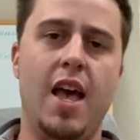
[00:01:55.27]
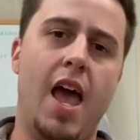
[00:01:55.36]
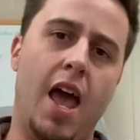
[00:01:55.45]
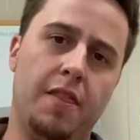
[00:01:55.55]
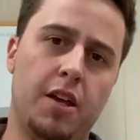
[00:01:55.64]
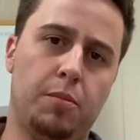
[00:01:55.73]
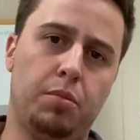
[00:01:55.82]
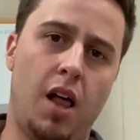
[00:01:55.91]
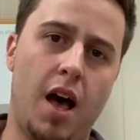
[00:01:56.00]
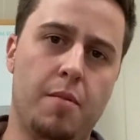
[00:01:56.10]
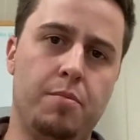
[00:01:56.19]
and then
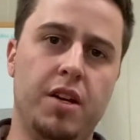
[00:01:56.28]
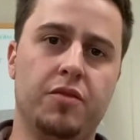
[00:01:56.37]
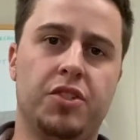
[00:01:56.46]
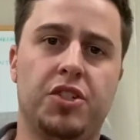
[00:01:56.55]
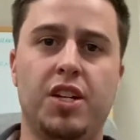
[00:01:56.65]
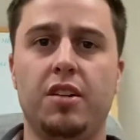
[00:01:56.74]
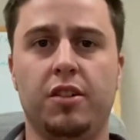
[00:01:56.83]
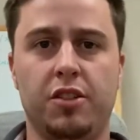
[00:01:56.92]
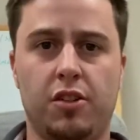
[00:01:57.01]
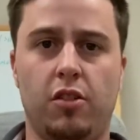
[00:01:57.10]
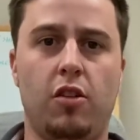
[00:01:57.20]
apply a bead of
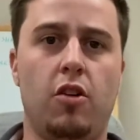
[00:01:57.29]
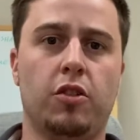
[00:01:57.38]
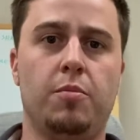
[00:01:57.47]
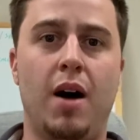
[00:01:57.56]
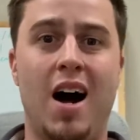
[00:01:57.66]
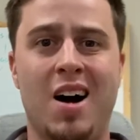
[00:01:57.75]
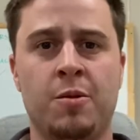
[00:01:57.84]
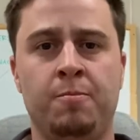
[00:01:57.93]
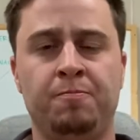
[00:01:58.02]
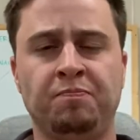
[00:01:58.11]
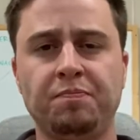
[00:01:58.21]
sealant along the
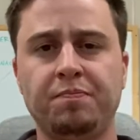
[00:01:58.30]
bottom.